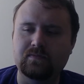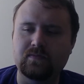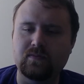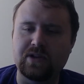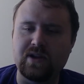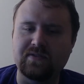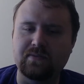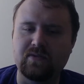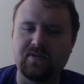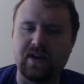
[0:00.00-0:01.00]
but you have to
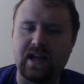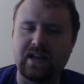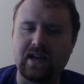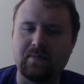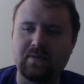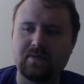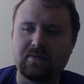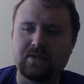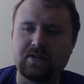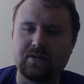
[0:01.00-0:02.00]
move your hand up
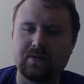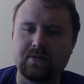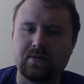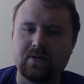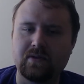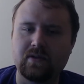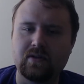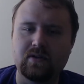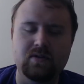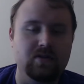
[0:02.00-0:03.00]
to
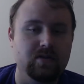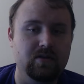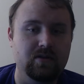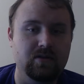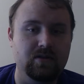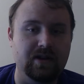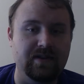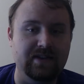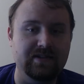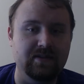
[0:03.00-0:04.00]

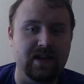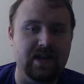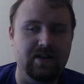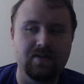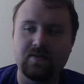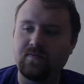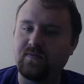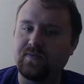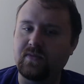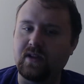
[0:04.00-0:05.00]
advance your lead.
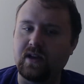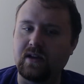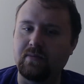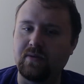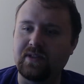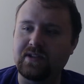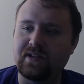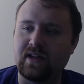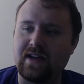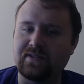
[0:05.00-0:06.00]
But with this, you
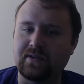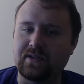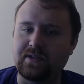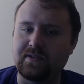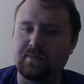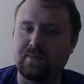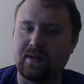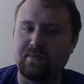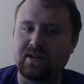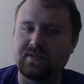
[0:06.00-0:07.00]
don't have to because you
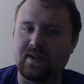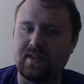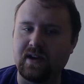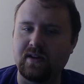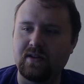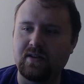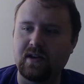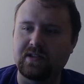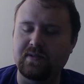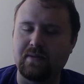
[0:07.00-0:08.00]
have buttons right there.
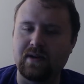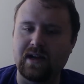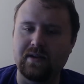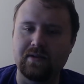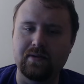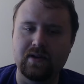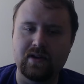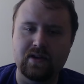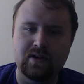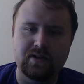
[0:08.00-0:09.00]
It's right by you.
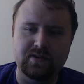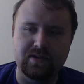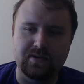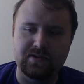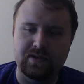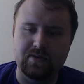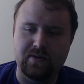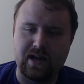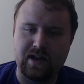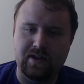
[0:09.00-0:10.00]
So you're
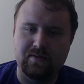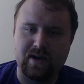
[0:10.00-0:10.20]
writing,